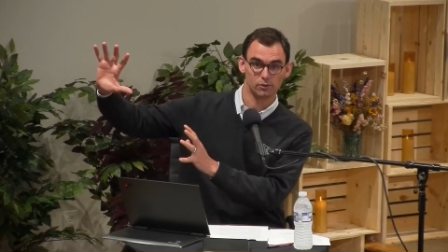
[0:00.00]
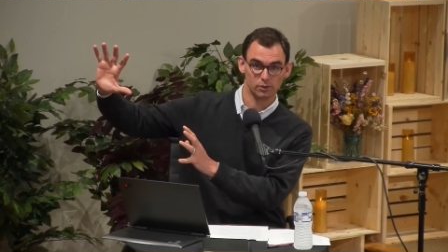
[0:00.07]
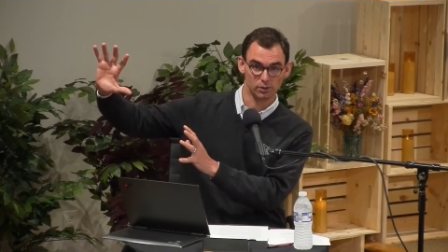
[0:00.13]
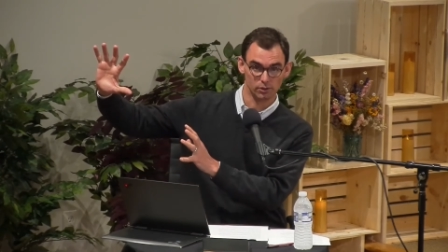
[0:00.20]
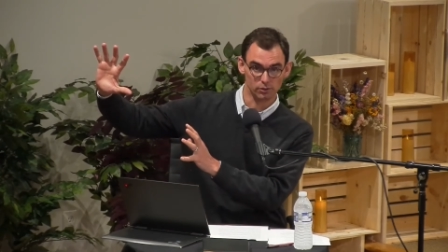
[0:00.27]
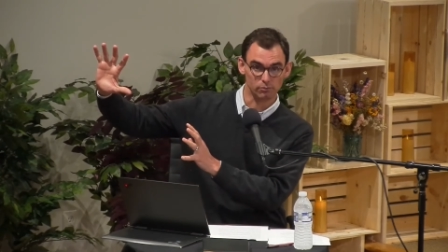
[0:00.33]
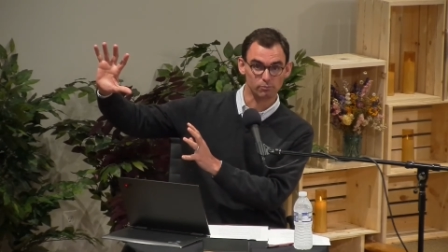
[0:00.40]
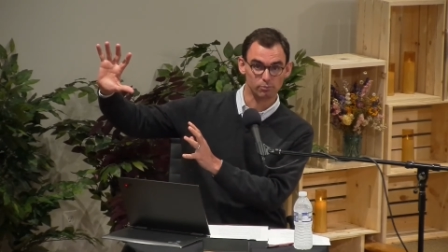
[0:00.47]

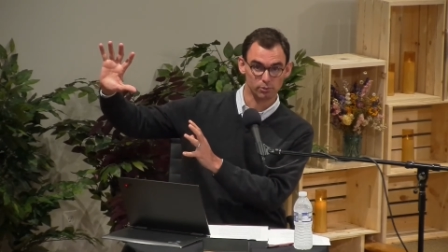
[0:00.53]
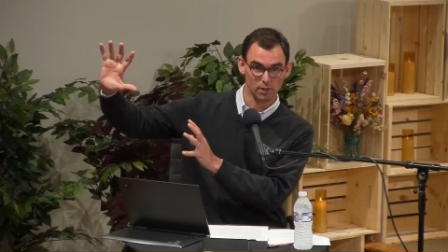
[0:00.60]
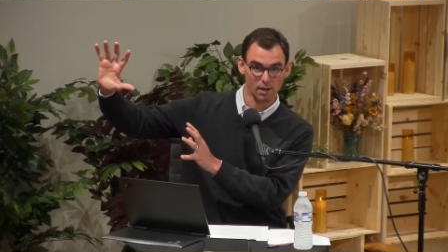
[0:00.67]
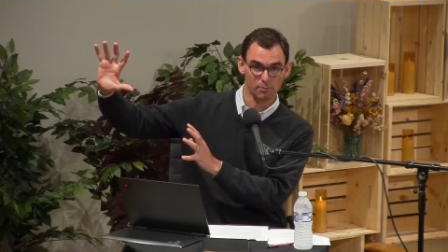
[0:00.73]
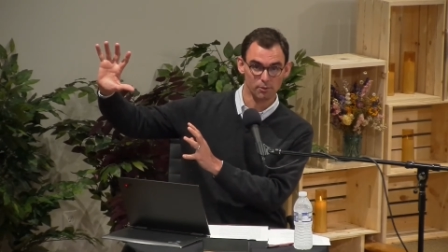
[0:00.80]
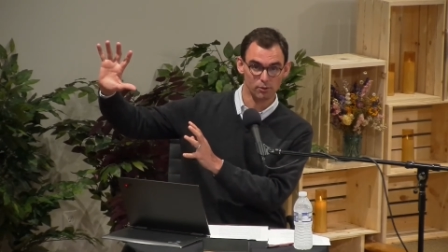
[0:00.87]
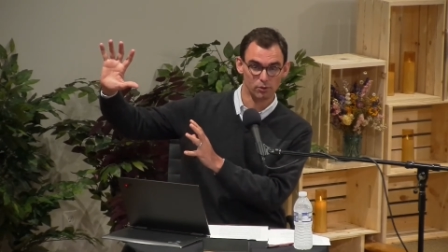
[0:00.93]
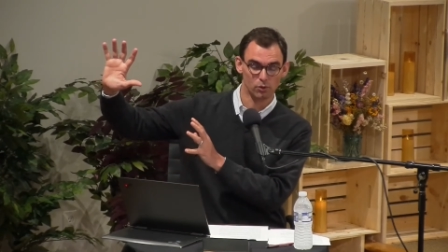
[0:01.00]
the
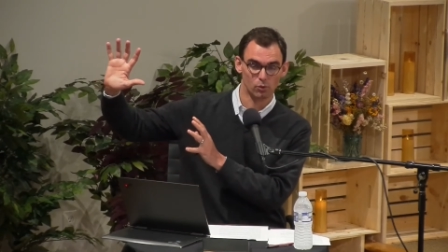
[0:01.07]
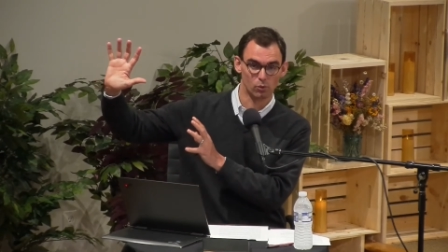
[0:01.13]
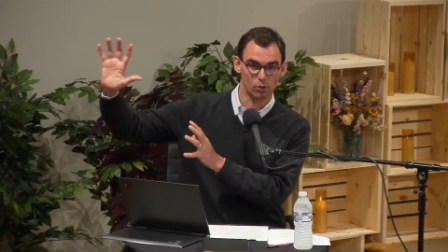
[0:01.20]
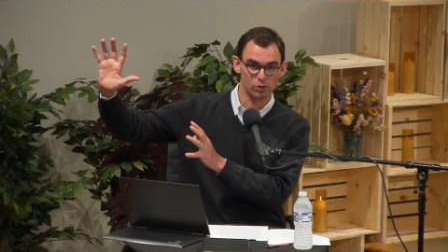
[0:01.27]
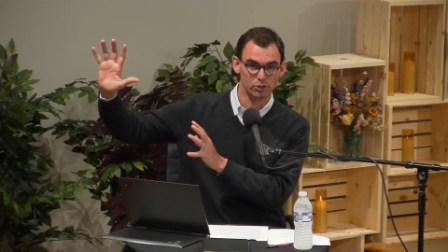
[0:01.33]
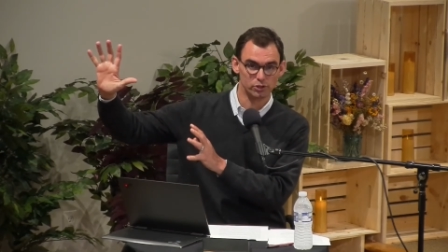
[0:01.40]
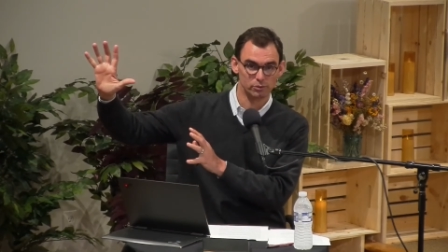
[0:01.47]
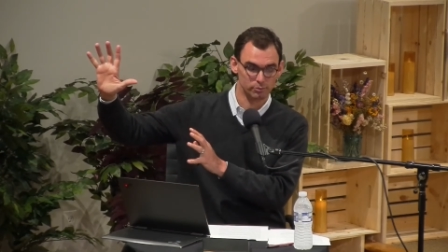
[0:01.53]
proper
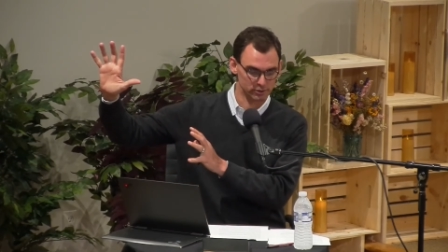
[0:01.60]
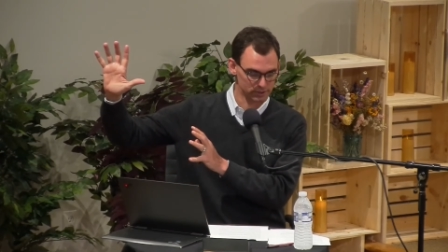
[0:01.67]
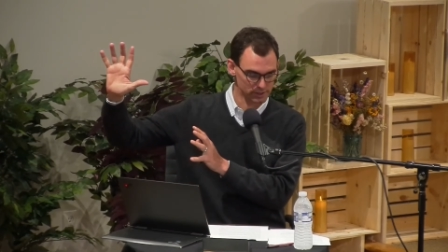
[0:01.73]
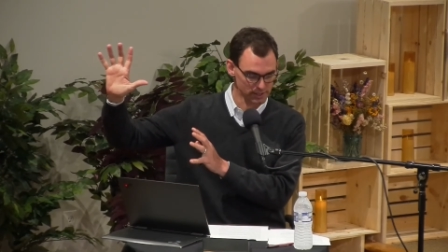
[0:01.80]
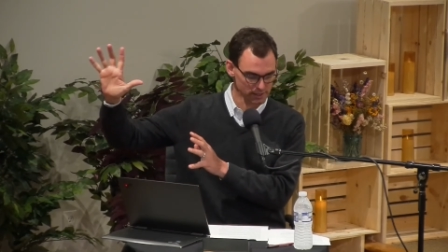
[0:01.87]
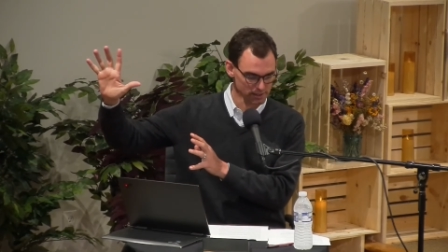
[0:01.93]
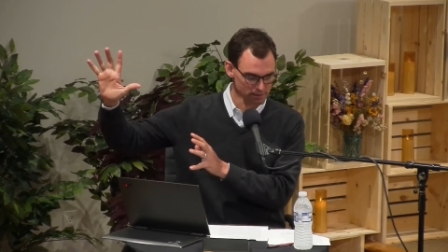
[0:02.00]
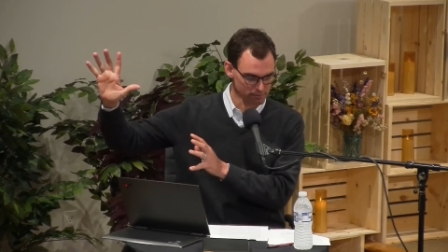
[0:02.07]
worship to
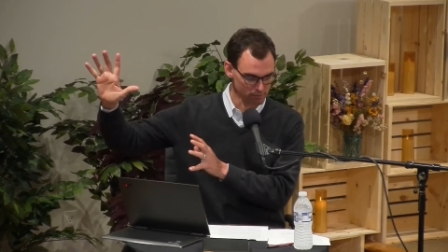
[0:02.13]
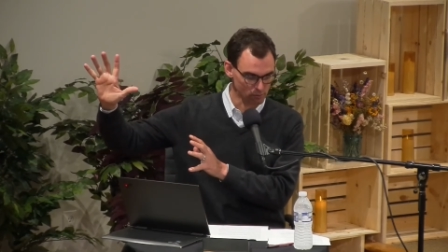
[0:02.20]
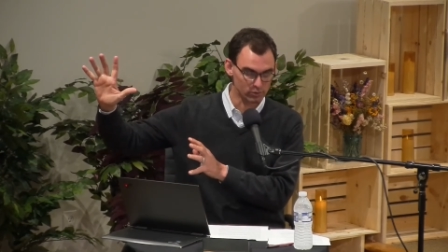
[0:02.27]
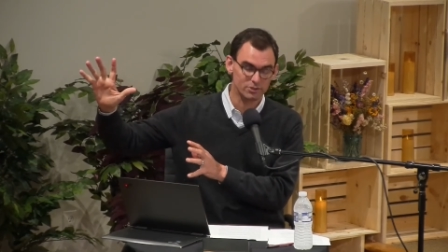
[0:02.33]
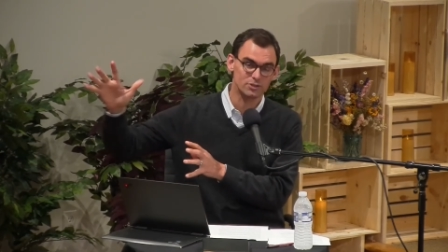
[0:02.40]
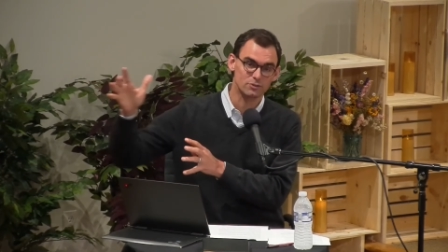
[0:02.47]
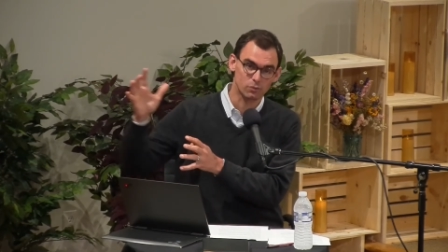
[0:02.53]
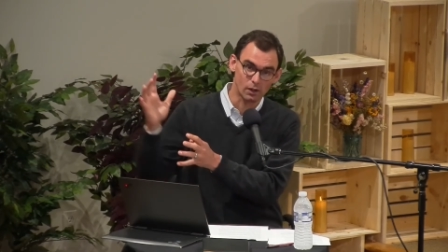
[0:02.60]
Him,
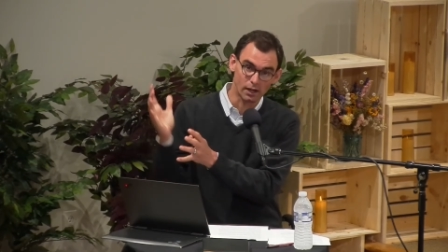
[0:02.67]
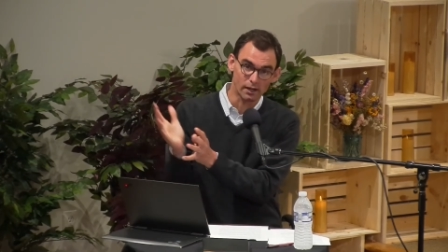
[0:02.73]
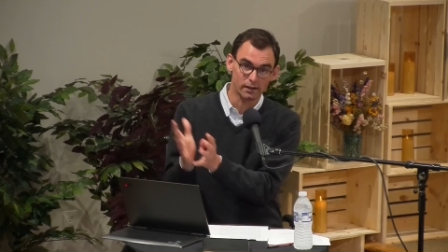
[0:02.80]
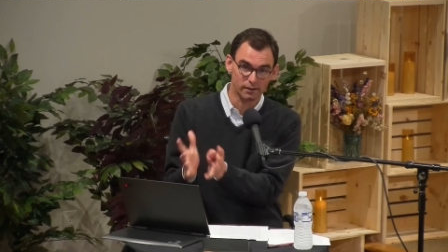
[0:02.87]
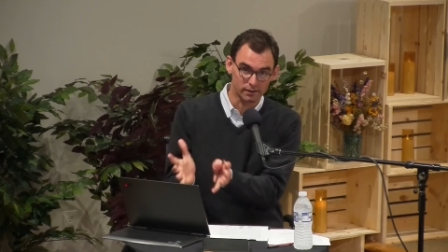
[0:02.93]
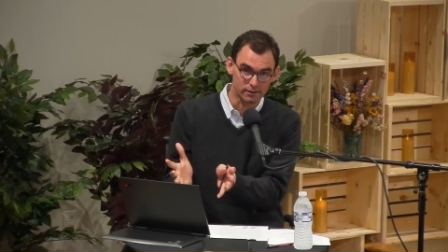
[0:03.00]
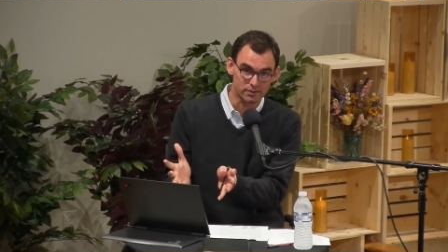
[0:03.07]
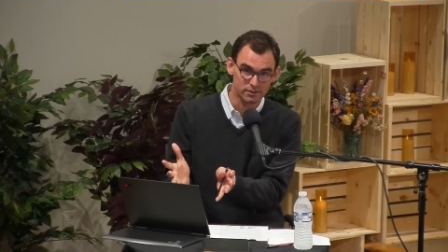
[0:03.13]
which is
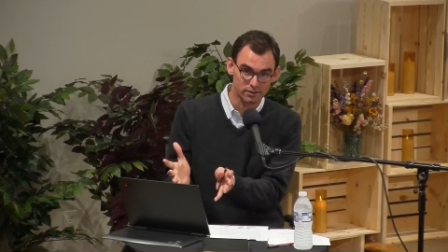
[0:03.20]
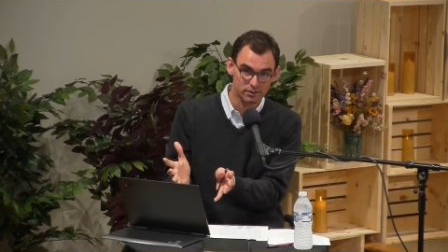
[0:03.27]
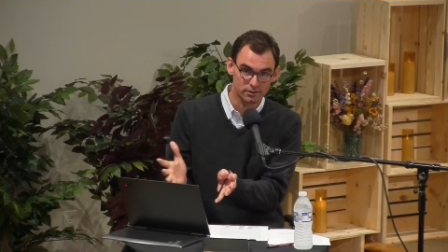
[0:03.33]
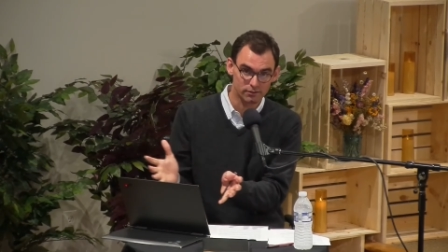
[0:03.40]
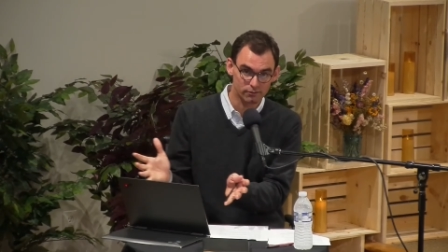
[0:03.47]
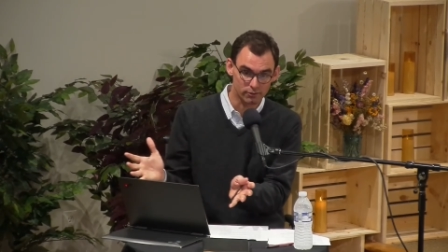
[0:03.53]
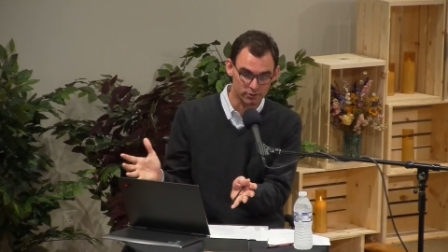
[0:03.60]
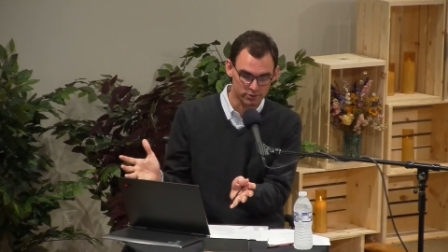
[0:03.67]
why it's
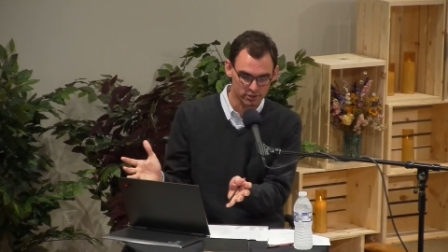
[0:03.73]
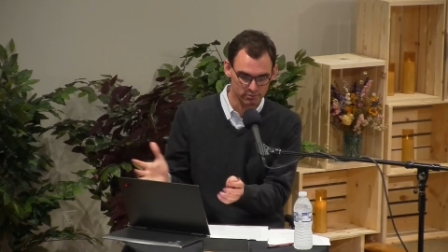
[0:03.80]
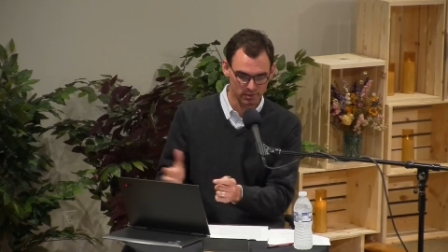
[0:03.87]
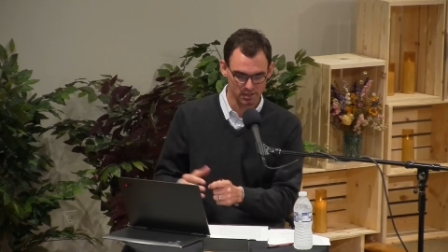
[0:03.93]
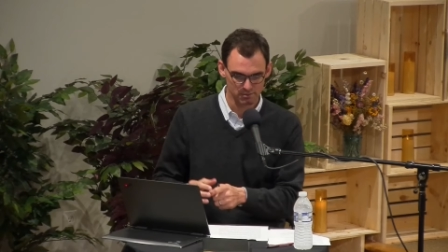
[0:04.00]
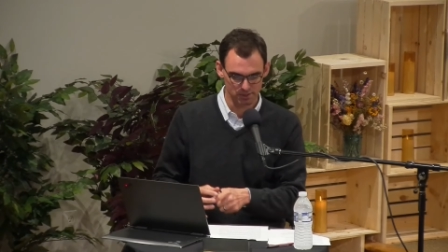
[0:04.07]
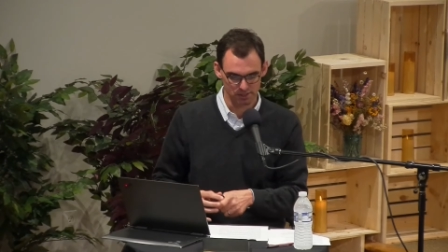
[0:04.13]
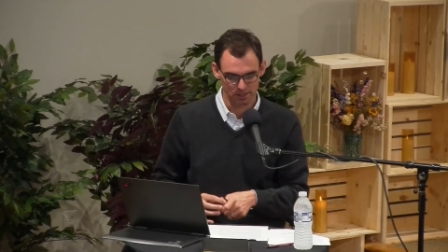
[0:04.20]
the first
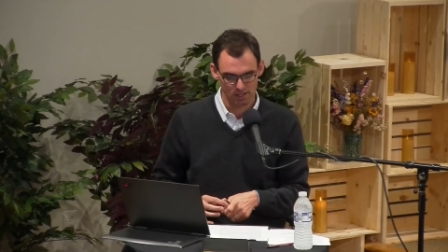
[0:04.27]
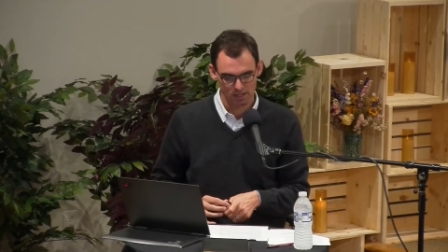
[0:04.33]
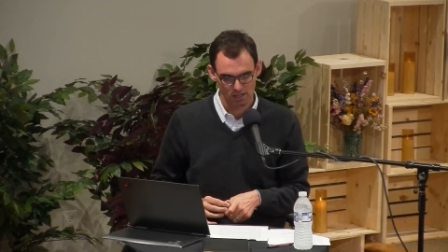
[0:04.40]
commandment.